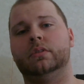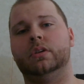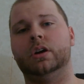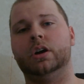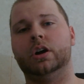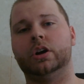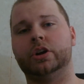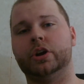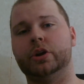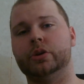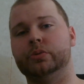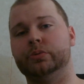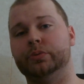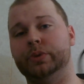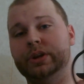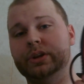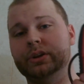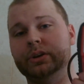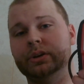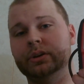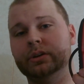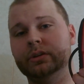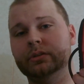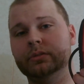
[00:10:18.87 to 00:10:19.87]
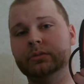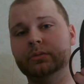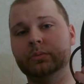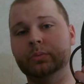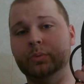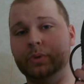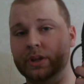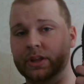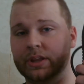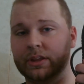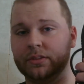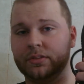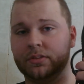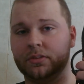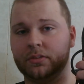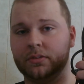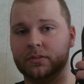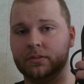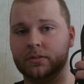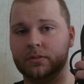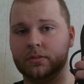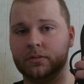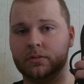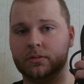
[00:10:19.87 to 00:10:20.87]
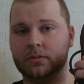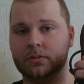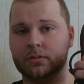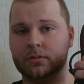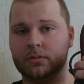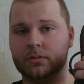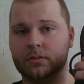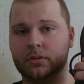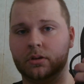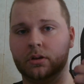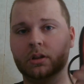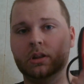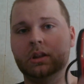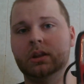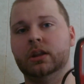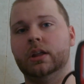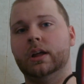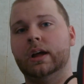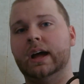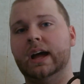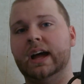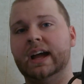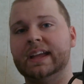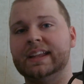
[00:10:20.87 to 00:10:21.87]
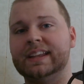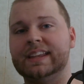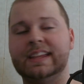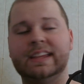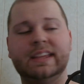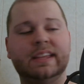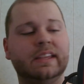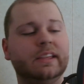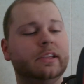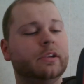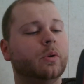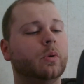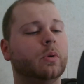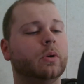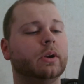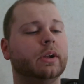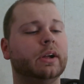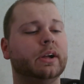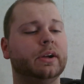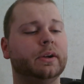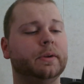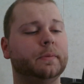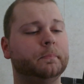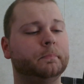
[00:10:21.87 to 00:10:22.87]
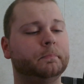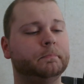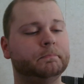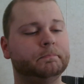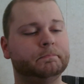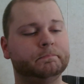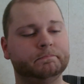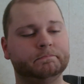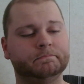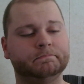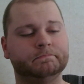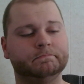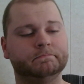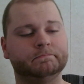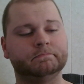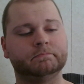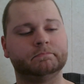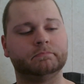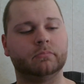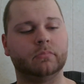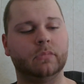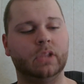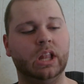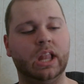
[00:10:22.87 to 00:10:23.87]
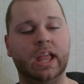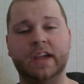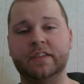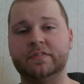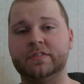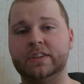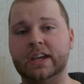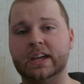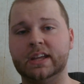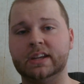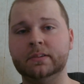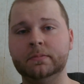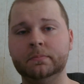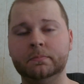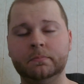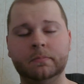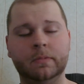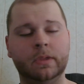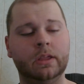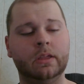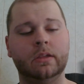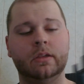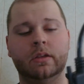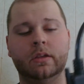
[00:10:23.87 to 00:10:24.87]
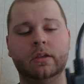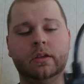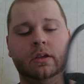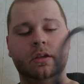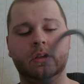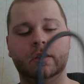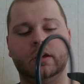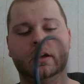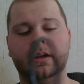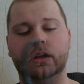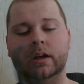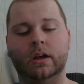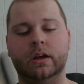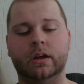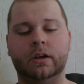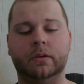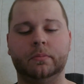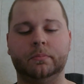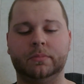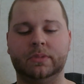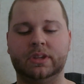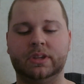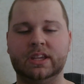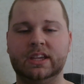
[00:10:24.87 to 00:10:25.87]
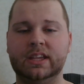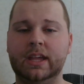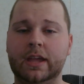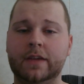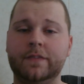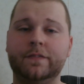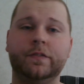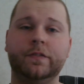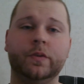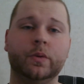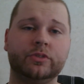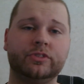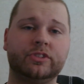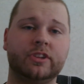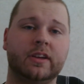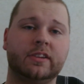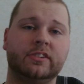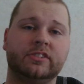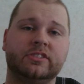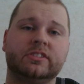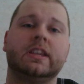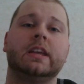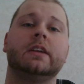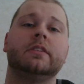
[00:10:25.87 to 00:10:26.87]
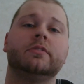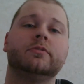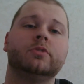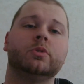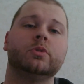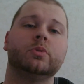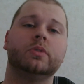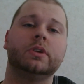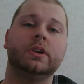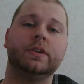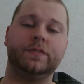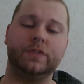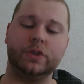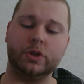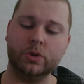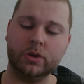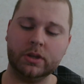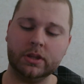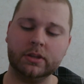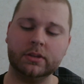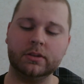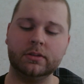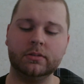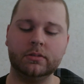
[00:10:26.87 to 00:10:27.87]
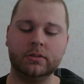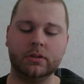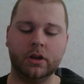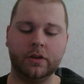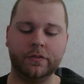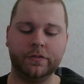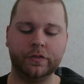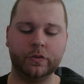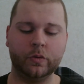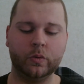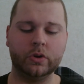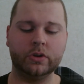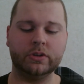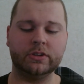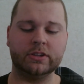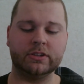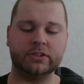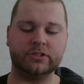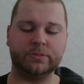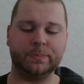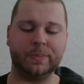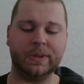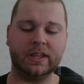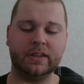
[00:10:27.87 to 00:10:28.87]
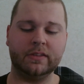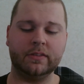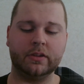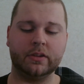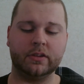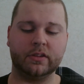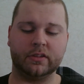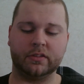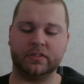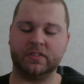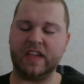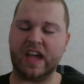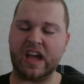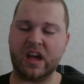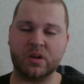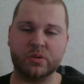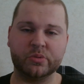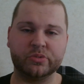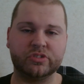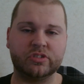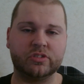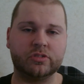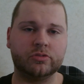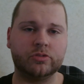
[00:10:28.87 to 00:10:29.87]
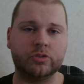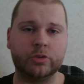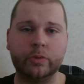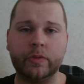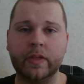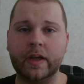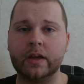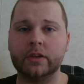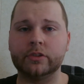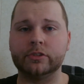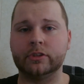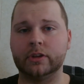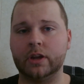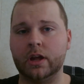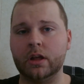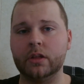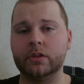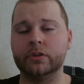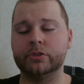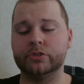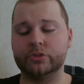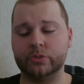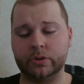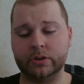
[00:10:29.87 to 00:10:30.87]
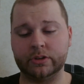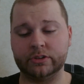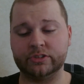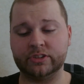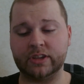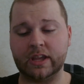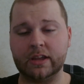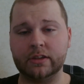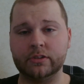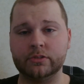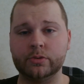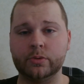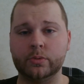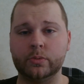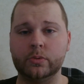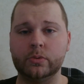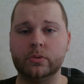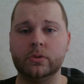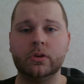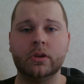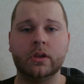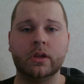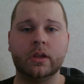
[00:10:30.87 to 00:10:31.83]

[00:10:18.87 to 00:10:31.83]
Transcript: a code reader with ID or live data. Get a full-size scan tool. If you can afford to spend the $1,000, $2,000 on a scan tool,